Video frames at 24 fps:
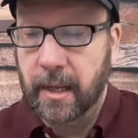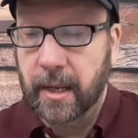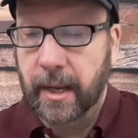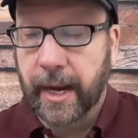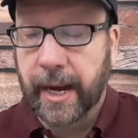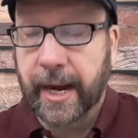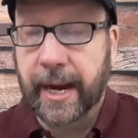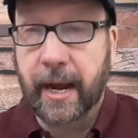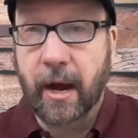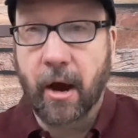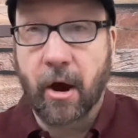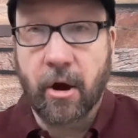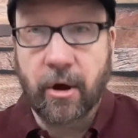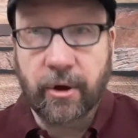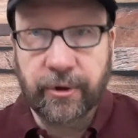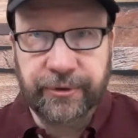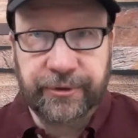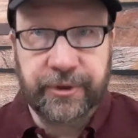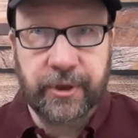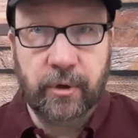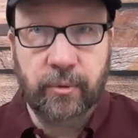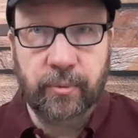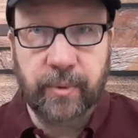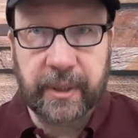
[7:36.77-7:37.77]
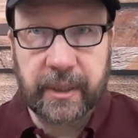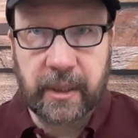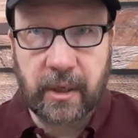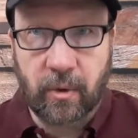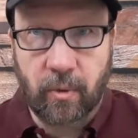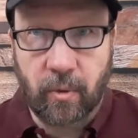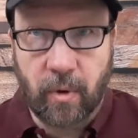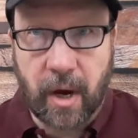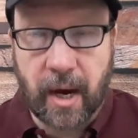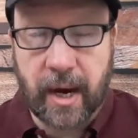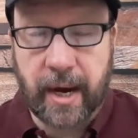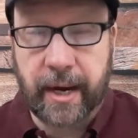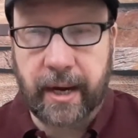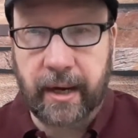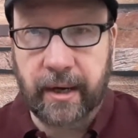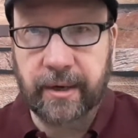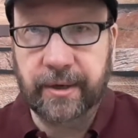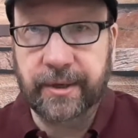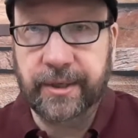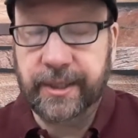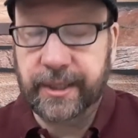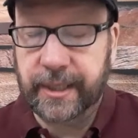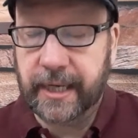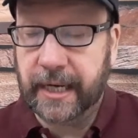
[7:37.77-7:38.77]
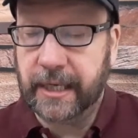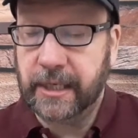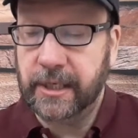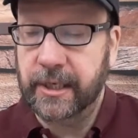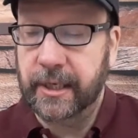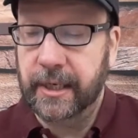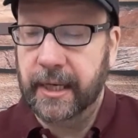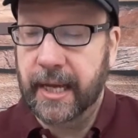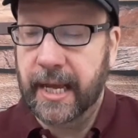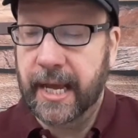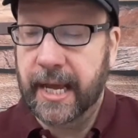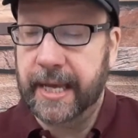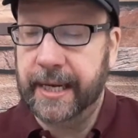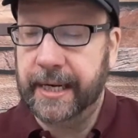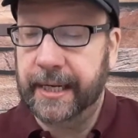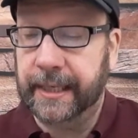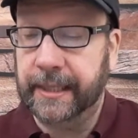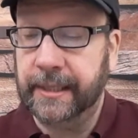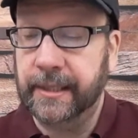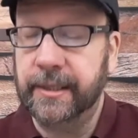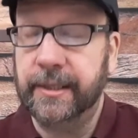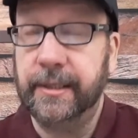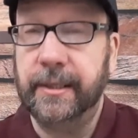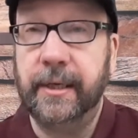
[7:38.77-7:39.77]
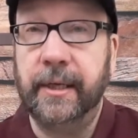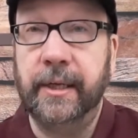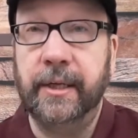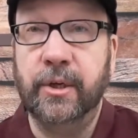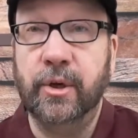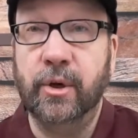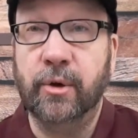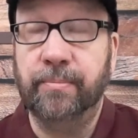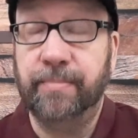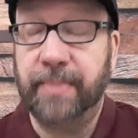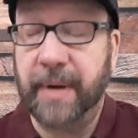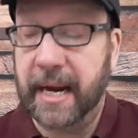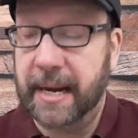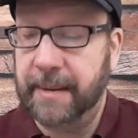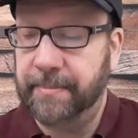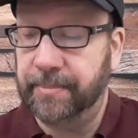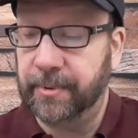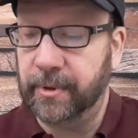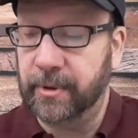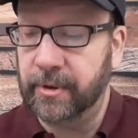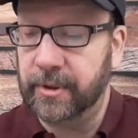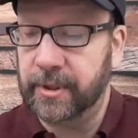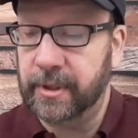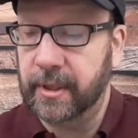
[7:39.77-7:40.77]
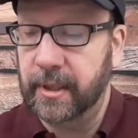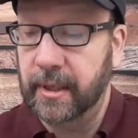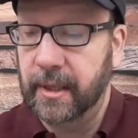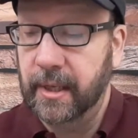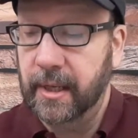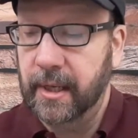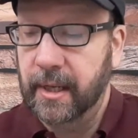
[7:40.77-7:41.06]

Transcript: I also require section headings in your papers.